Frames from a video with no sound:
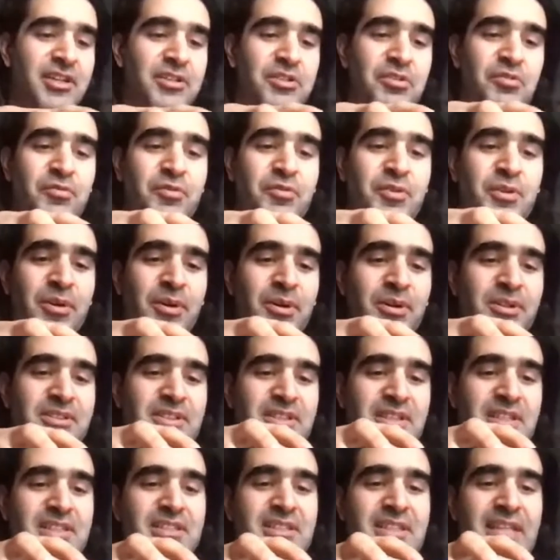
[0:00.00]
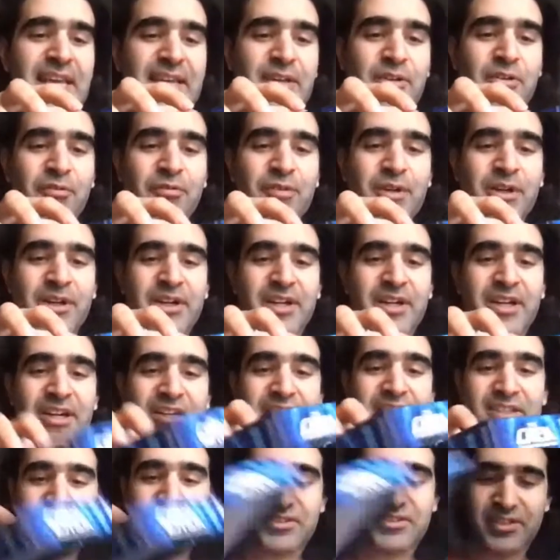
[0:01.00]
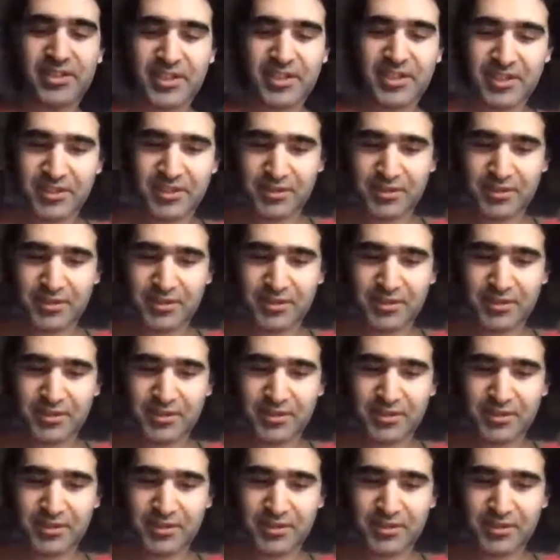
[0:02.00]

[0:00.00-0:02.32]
You've got a deck of cards.